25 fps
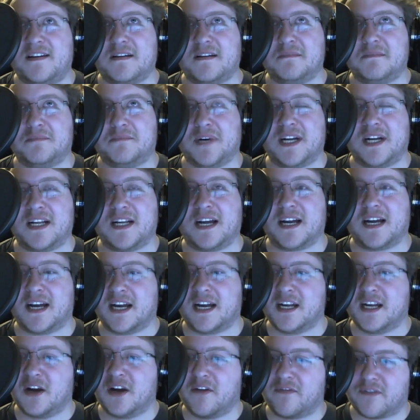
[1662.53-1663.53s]
But
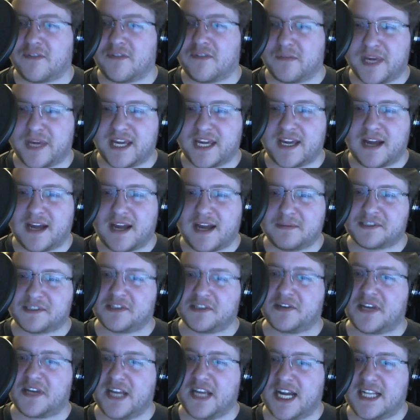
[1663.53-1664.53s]
I know for me, I
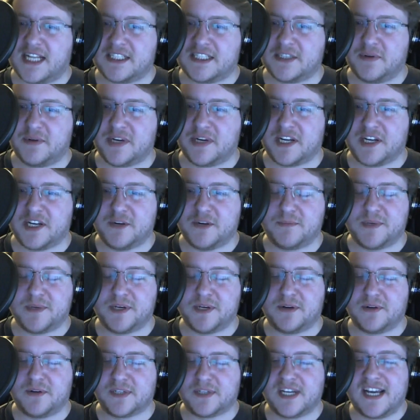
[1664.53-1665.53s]
was looking at doing a new
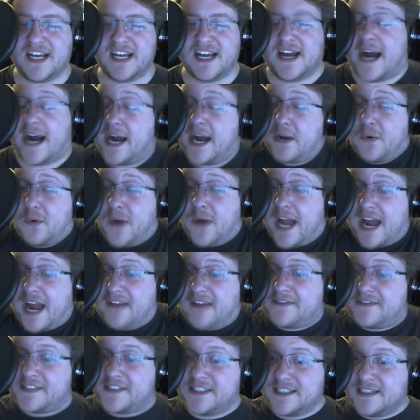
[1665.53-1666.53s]
build. I don't
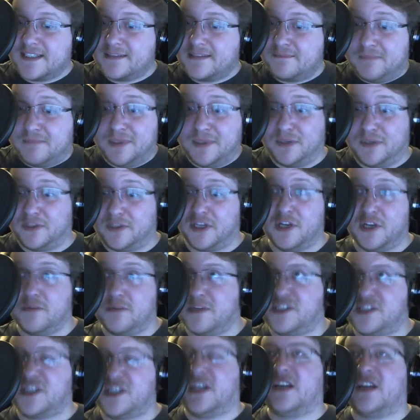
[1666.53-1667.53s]
have to build a new
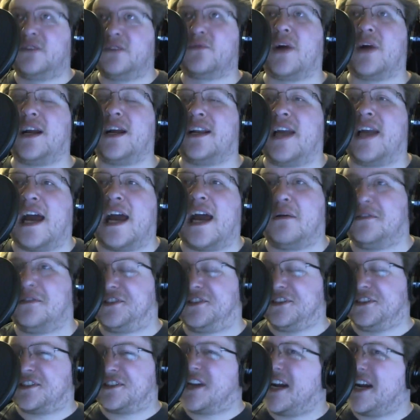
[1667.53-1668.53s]
machine right now.
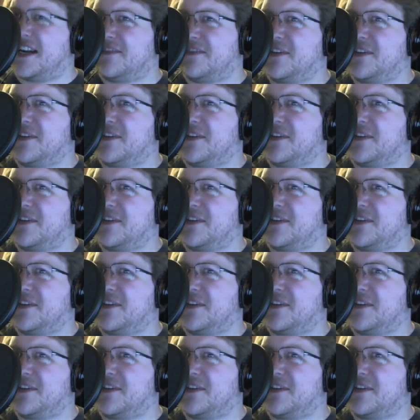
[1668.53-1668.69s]
It's just kind